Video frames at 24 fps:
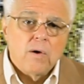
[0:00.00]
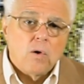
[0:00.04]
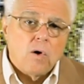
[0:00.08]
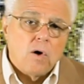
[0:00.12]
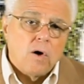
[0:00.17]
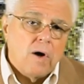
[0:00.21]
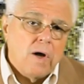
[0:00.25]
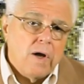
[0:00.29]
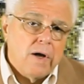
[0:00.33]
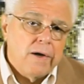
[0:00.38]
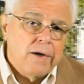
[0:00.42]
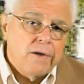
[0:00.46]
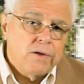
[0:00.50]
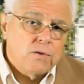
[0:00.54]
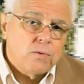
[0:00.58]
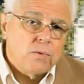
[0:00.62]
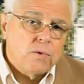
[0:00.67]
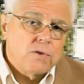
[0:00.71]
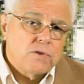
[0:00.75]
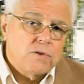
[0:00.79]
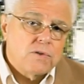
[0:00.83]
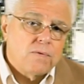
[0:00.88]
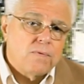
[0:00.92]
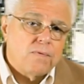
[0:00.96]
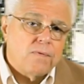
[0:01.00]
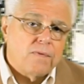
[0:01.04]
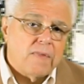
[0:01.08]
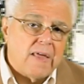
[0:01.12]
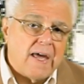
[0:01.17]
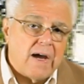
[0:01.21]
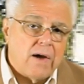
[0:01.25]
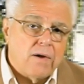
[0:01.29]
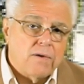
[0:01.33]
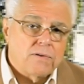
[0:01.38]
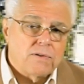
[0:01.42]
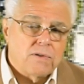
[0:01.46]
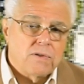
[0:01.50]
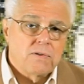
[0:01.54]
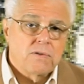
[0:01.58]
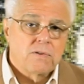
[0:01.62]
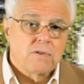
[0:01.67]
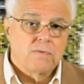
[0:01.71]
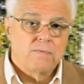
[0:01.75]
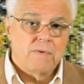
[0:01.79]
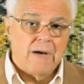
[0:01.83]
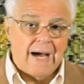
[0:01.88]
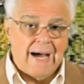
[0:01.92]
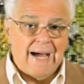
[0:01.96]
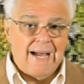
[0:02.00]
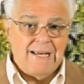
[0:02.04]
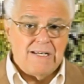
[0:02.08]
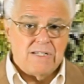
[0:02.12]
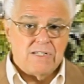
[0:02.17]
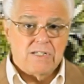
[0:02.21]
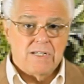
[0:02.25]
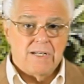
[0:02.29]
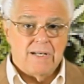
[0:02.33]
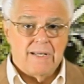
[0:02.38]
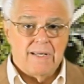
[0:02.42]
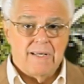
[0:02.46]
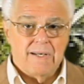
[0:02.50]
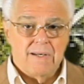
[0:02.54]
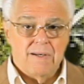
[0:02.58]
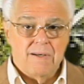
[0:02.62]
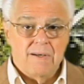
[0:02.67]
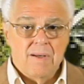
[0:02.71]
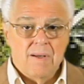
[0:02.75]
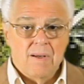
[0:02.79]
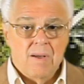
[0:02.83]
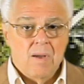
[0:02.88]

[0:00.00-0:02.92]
are hundreds of thousands of isolated,